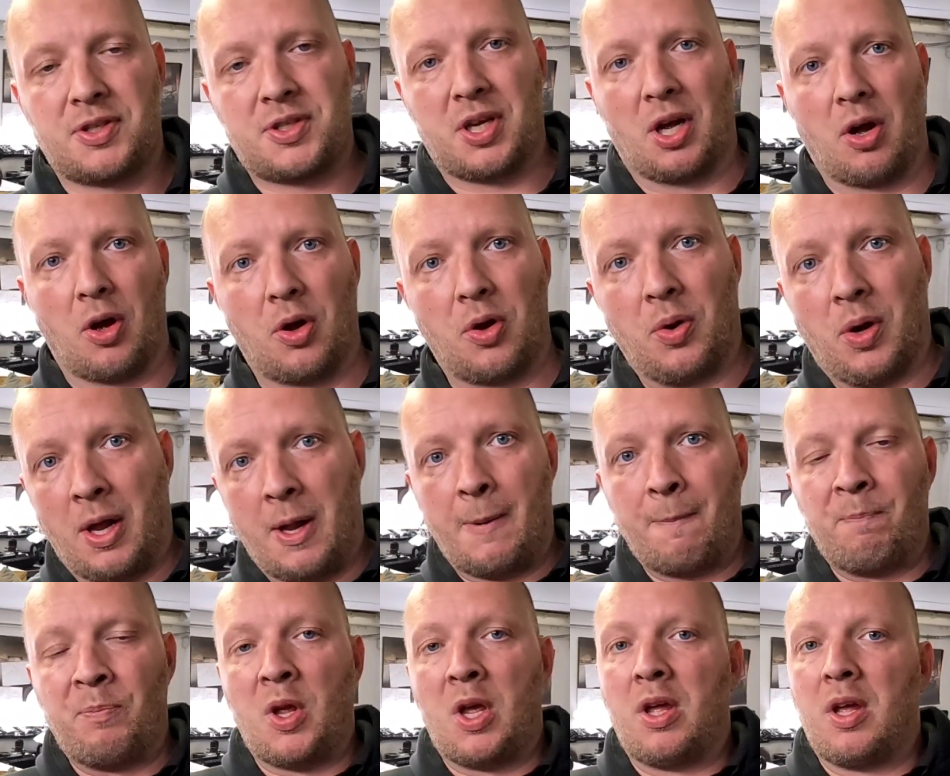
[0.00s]
So
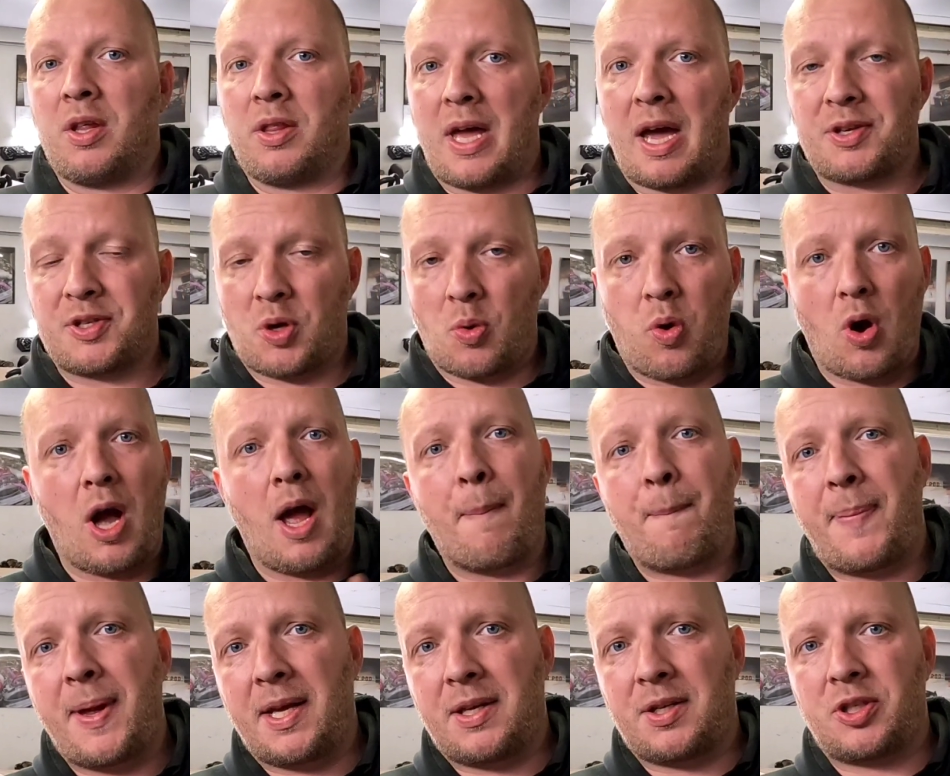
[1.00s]
that's quite a
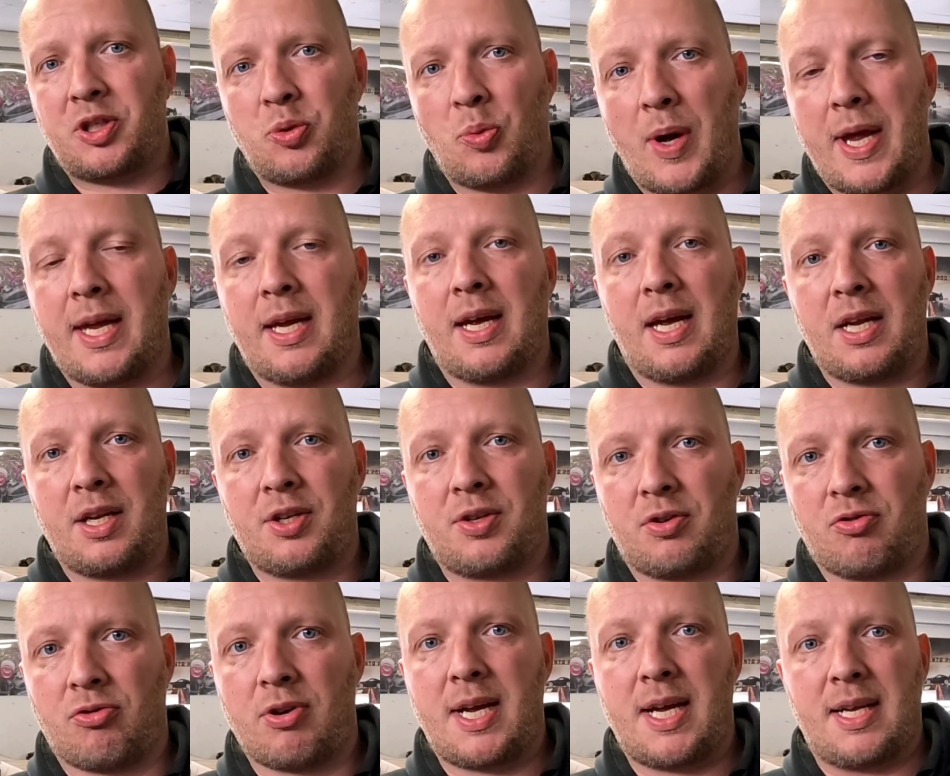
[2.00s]
big swing in
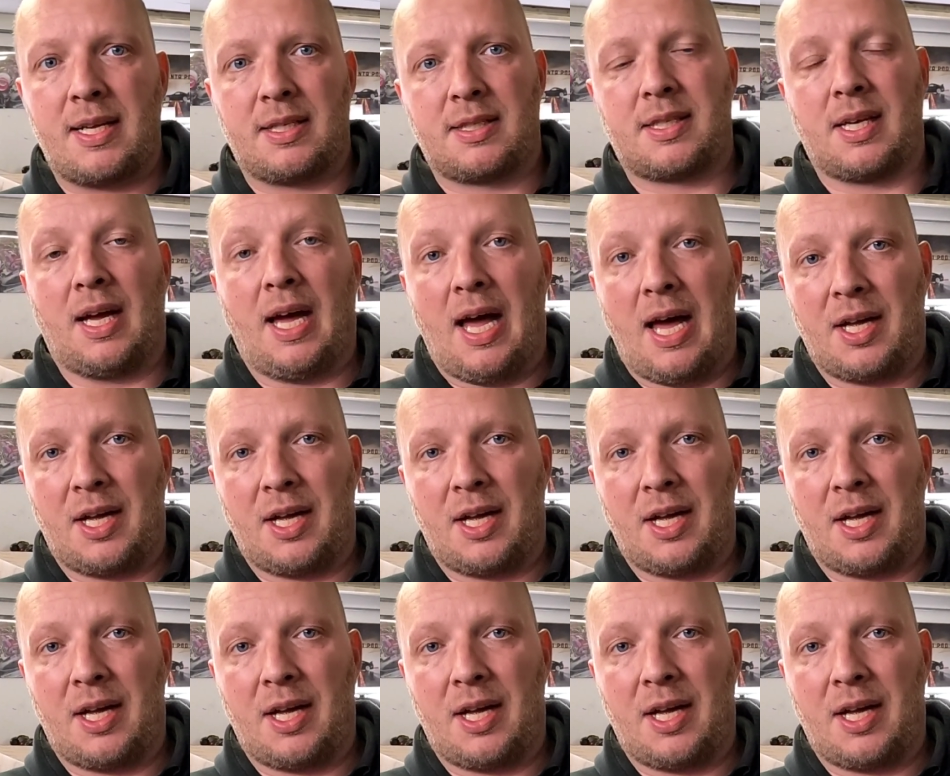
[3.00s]
degrees.